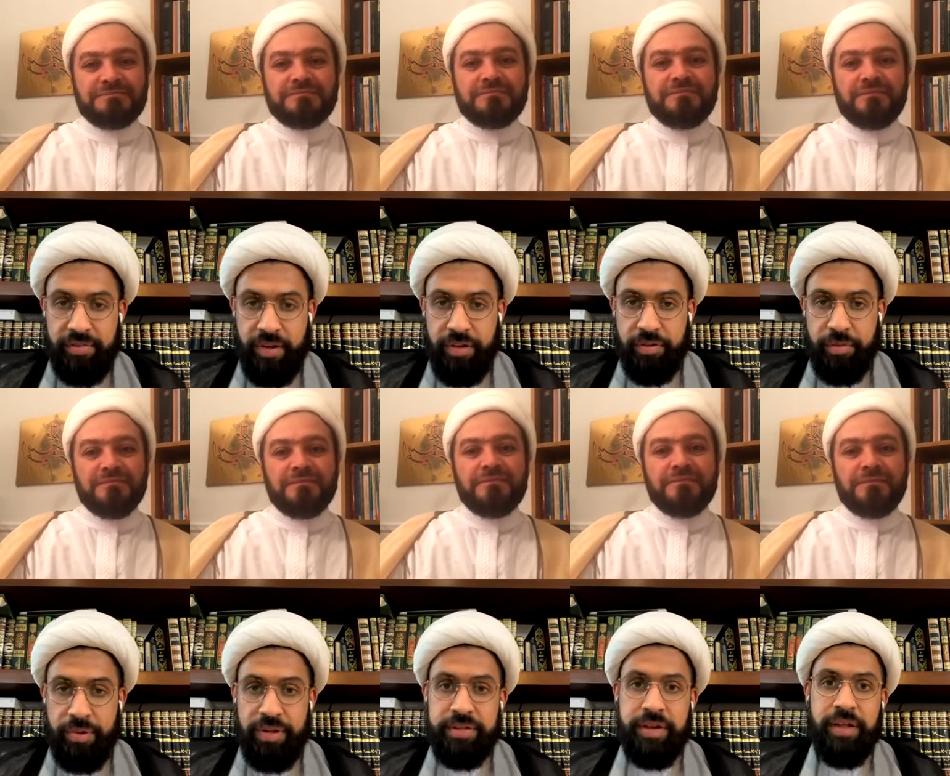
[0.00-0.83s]

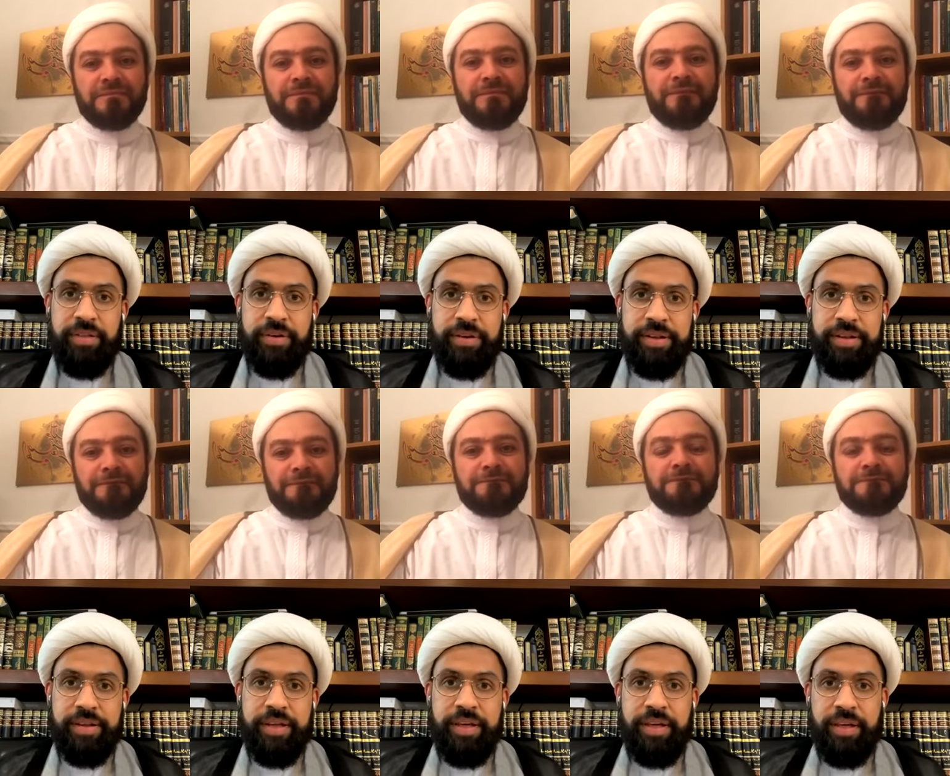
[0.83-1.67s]
Speaker 1: vulnerable to others
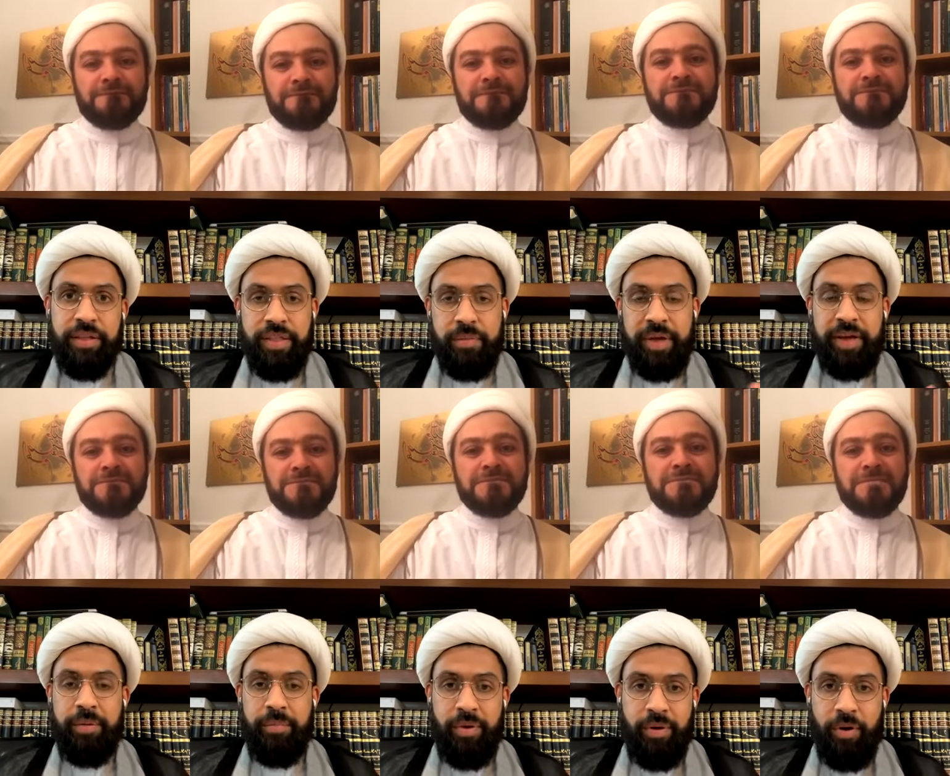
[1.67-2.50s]
they
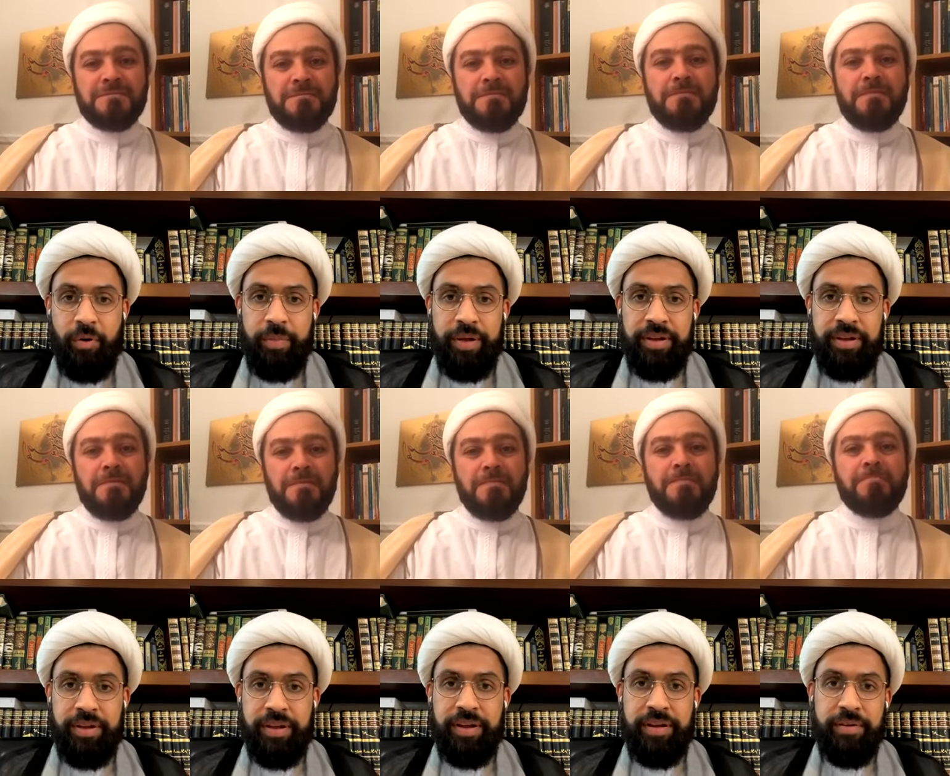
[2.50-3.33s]
become more open
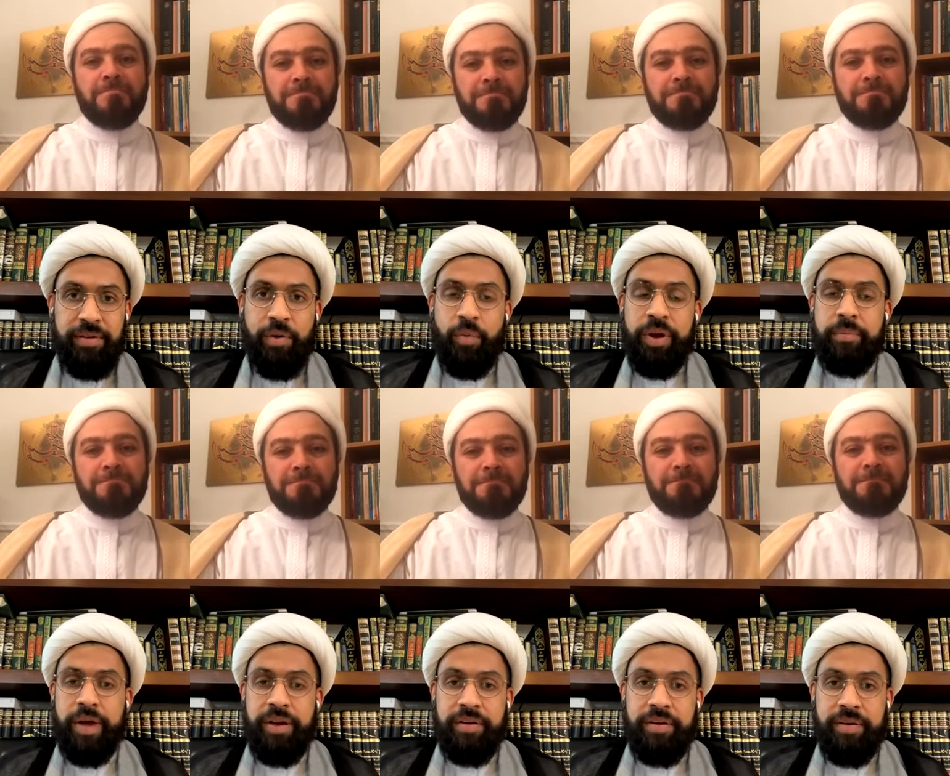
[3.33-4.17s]
and you know what
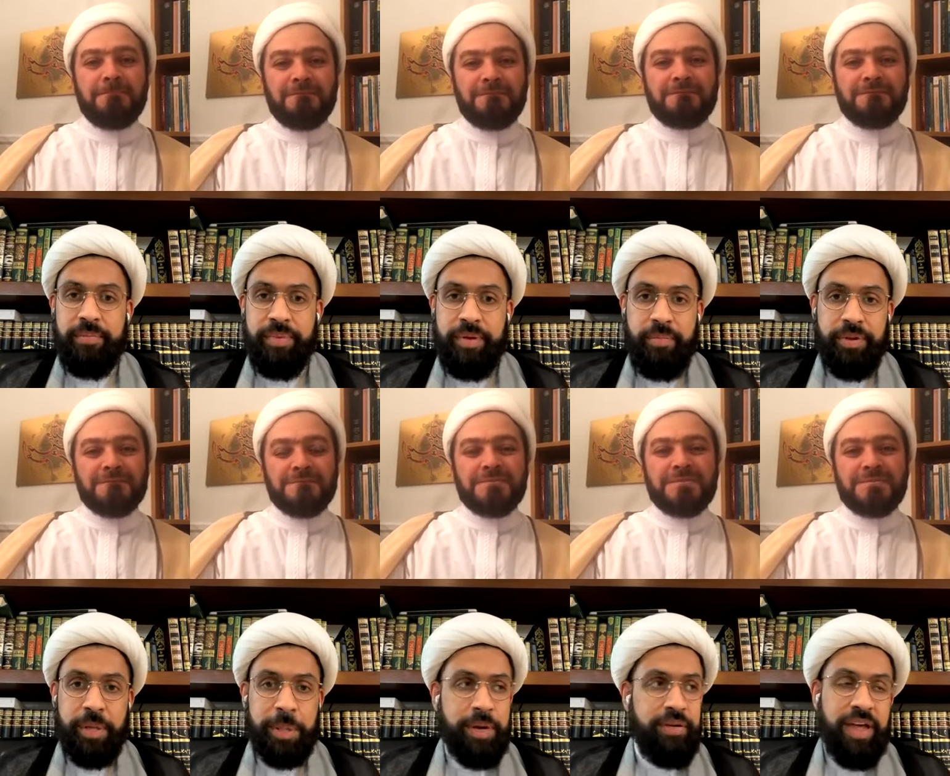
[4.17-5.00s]
better people to
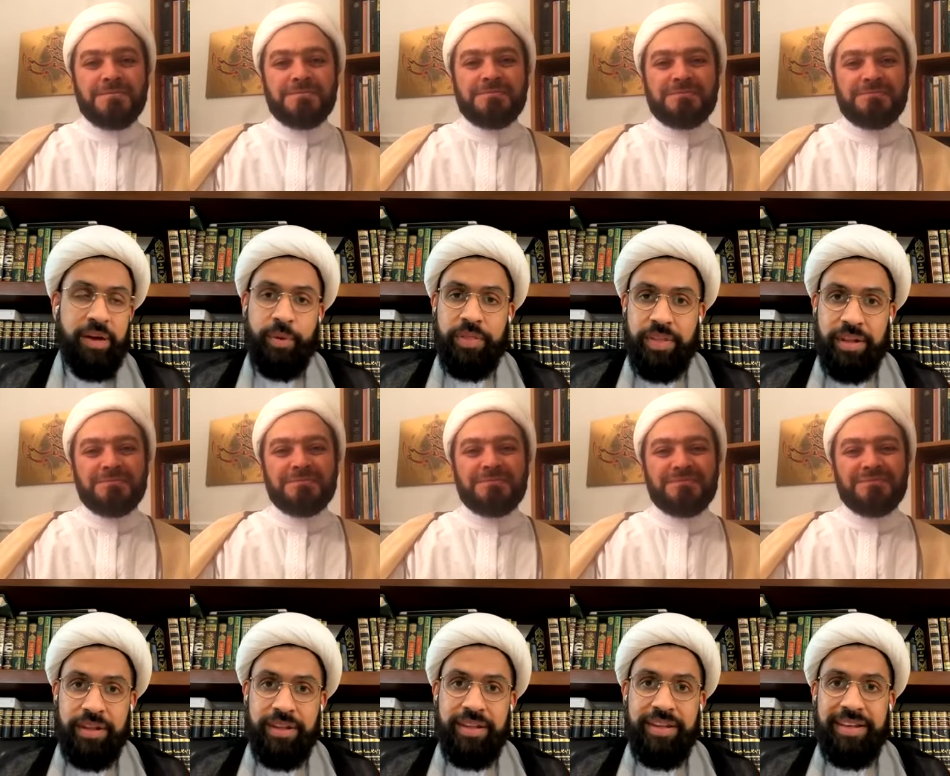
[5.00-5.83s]
share that with
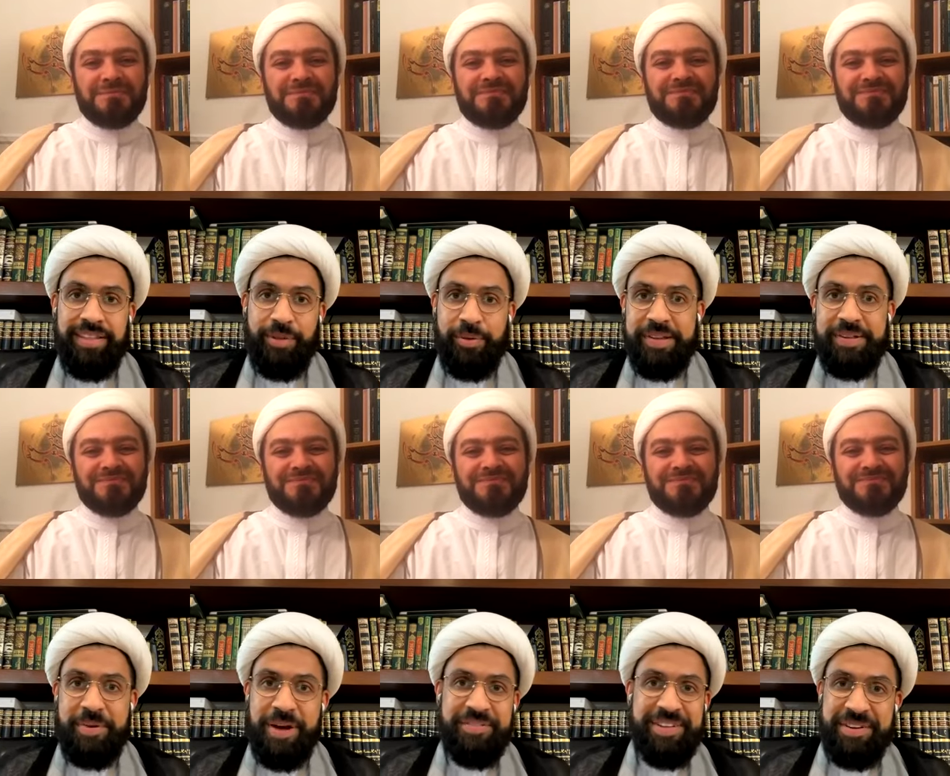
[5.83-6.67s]
than those you
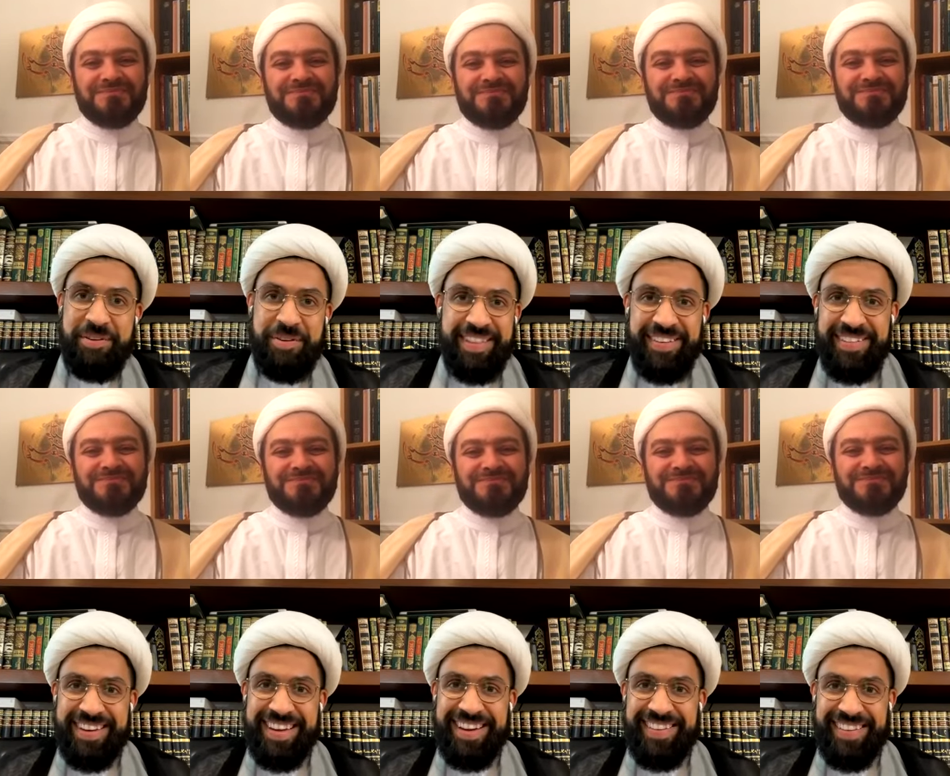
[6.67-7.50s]
have dinner with every
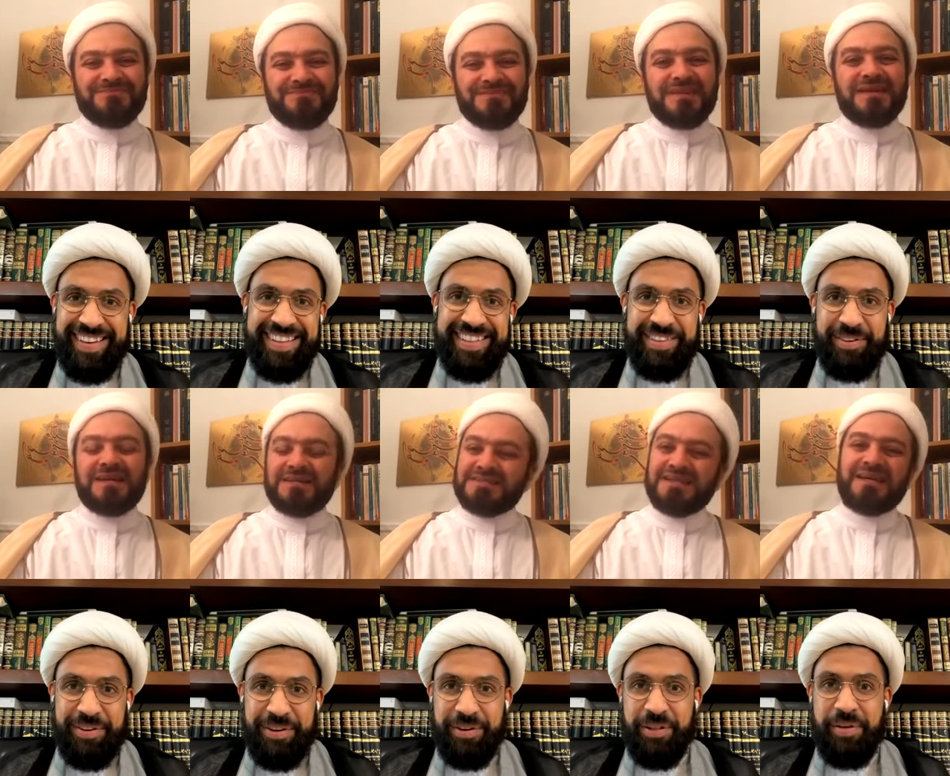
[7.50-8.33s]
day right they're
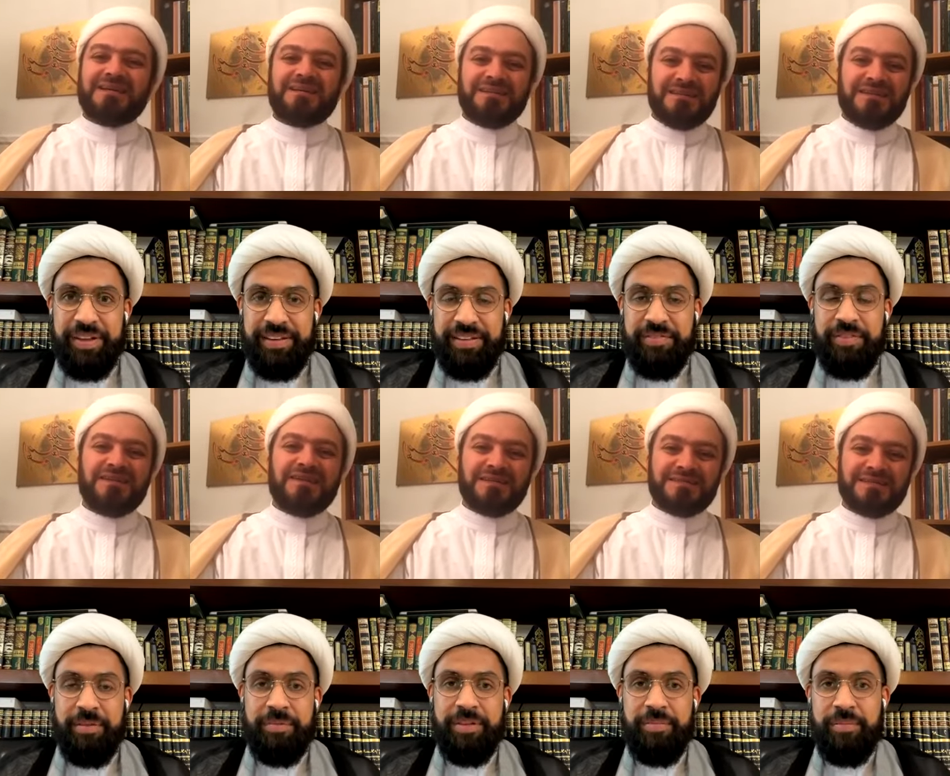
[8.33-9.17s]
exactly. your closest to
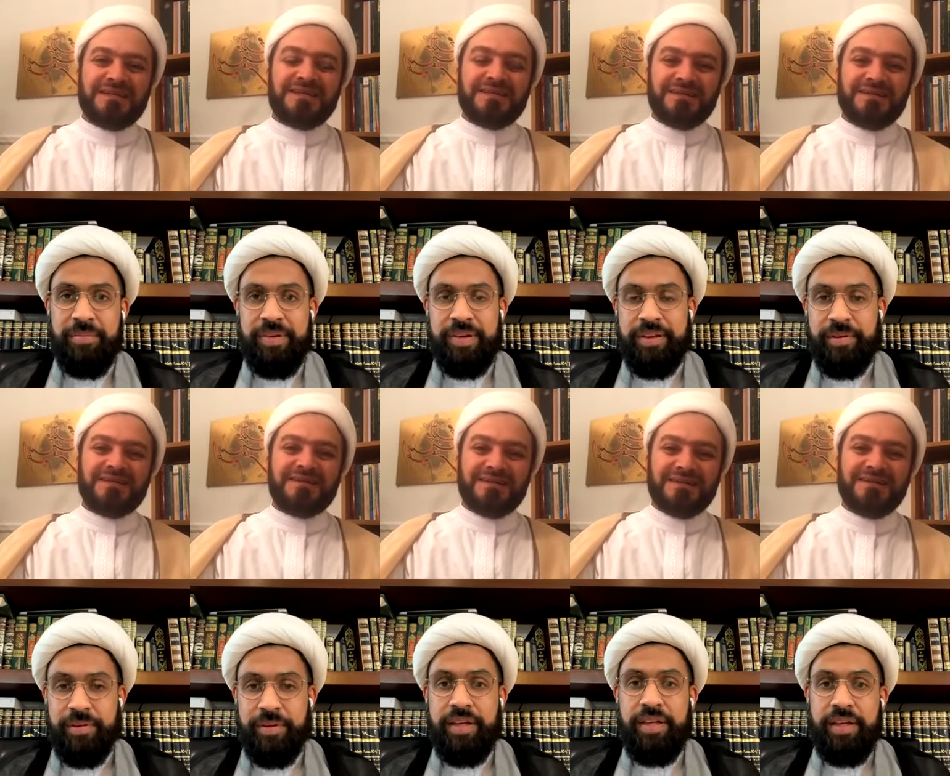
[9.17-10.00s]
family members exactly.
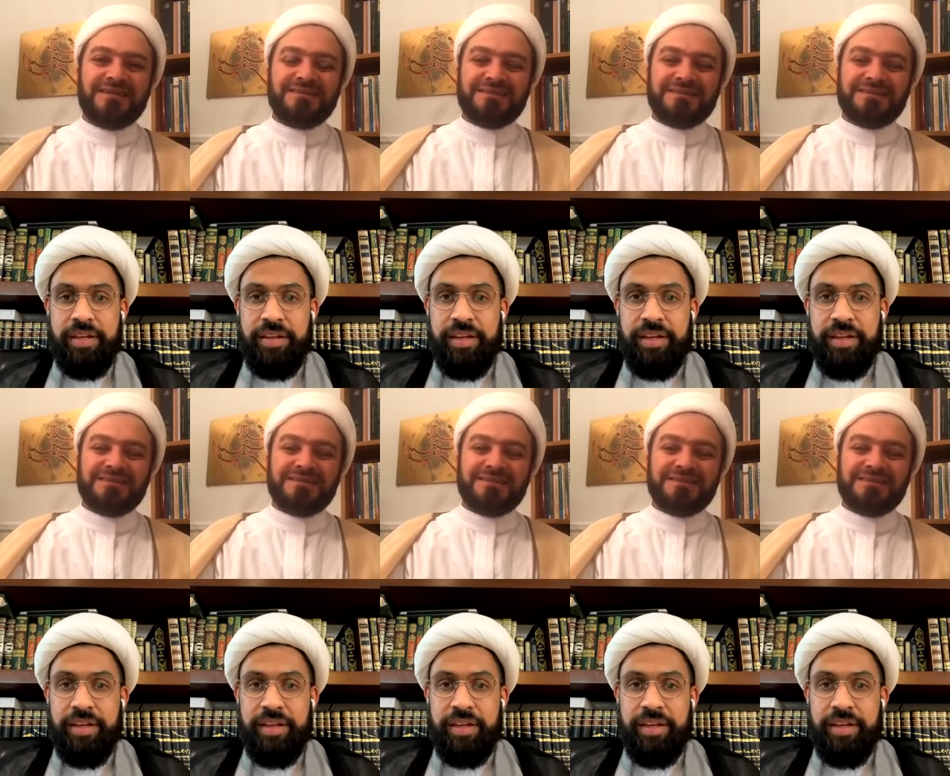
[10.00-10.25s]
so right.